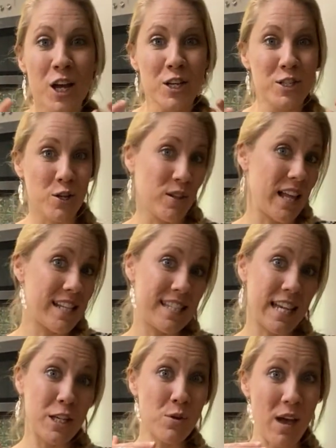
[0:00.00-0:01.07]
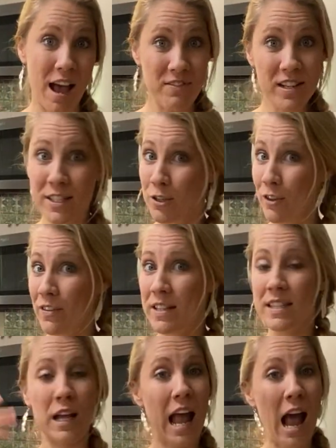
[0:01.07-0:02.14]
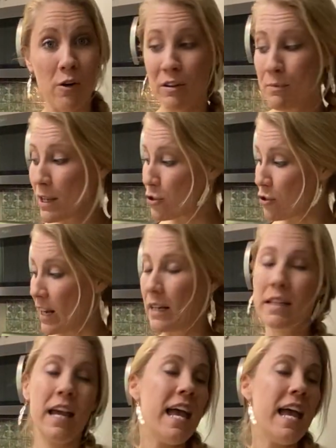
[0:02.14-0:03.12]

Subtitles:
So let's say you have this surface, and how we've been trained